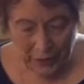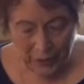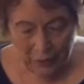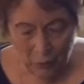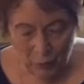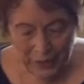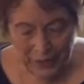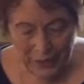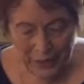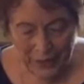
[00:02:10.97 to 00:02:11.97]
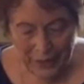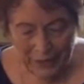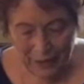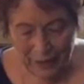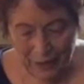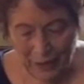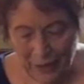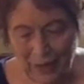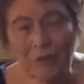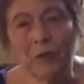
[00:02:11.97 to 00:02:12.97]
And once again, I
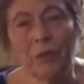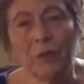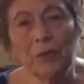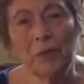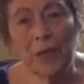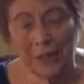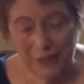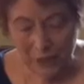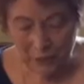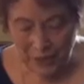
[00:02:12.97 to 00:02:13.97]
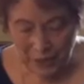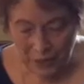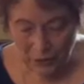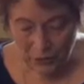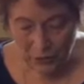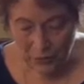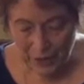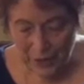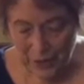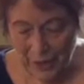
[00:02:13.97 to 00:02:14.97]
have heard God speaking to
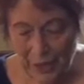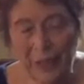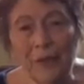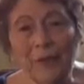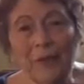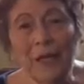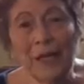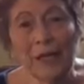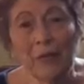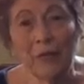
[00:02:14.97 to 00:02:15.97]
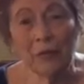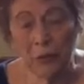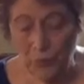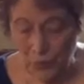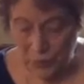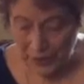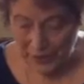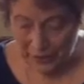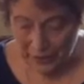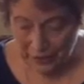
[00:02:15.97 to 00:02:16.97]
me in the night through
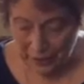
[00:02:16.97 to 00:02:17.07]
music.